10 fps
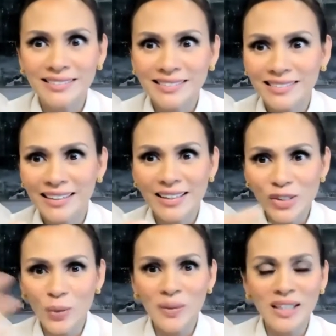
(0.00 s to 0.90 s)
There's
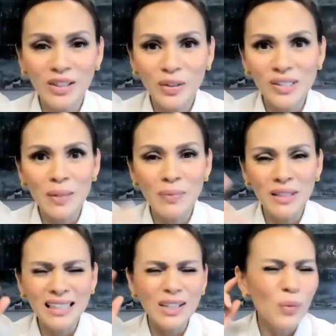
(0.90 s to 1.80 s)
so many, something
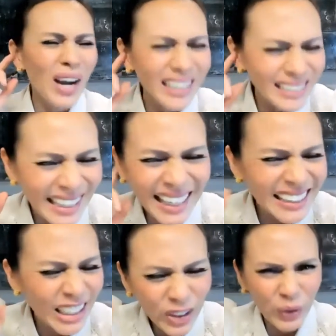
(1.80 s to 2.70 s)
like, what? I can't
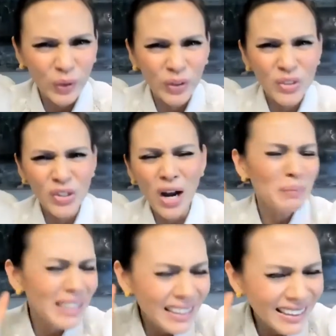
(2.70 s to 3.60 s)
hear you.
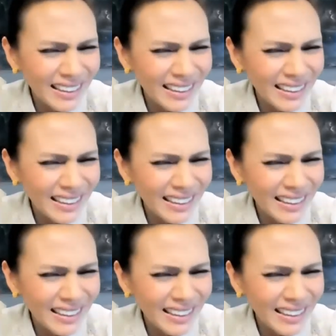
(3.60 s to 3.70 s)
Okay,